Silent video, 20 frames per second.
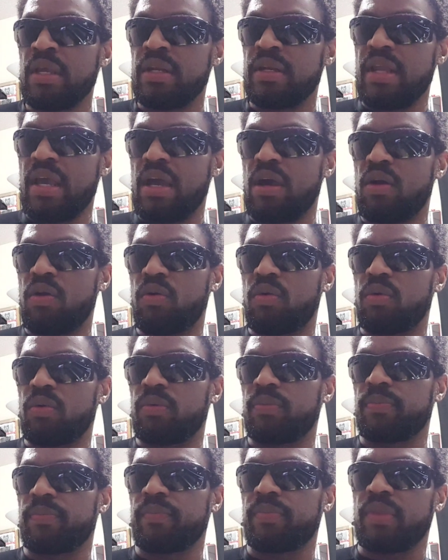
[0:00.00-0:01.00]
Now,
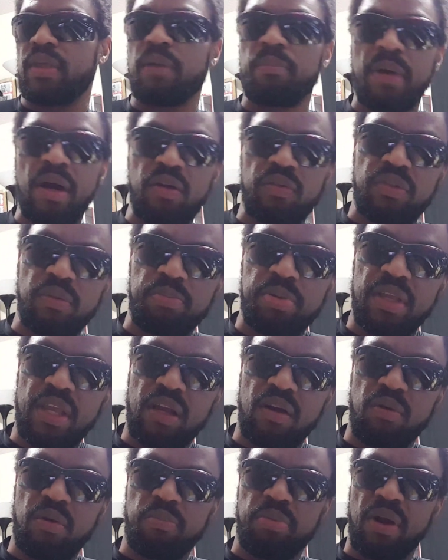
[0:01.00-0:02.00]
about the
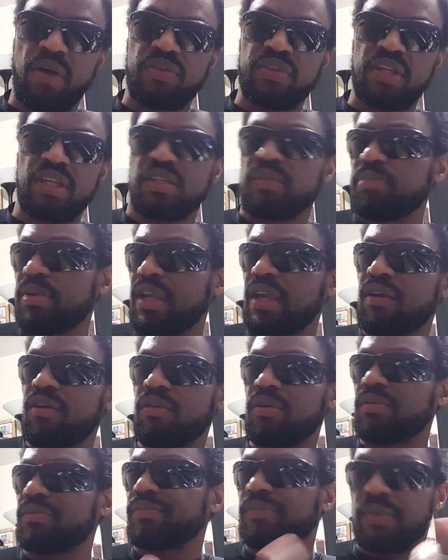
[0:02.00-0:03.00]
piano
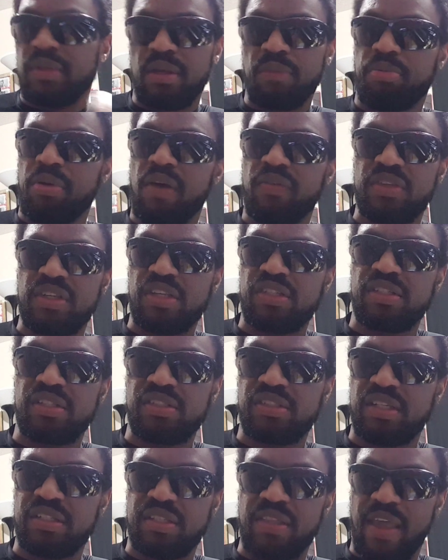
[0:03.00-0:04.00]
improvisation is
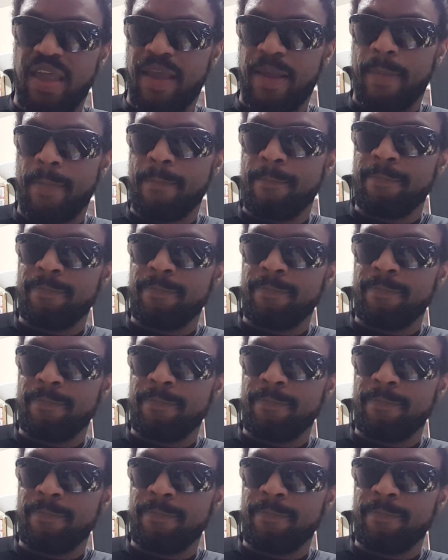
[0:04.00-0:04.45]
just that.